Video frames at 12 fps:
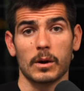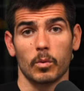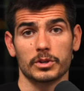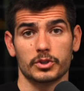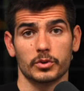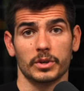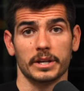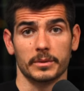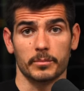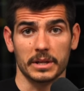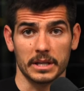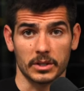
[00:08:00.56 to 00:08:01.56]
I want you to
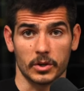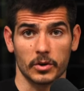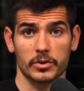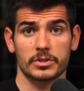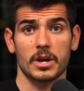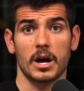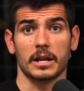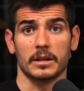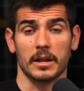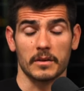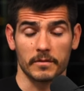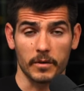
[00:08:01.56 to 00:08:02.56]
be encouraged on
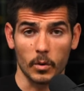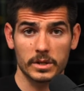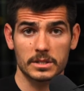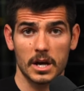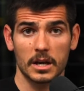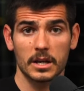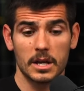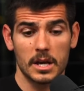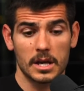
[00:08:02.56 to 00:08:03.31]
and, and focus on.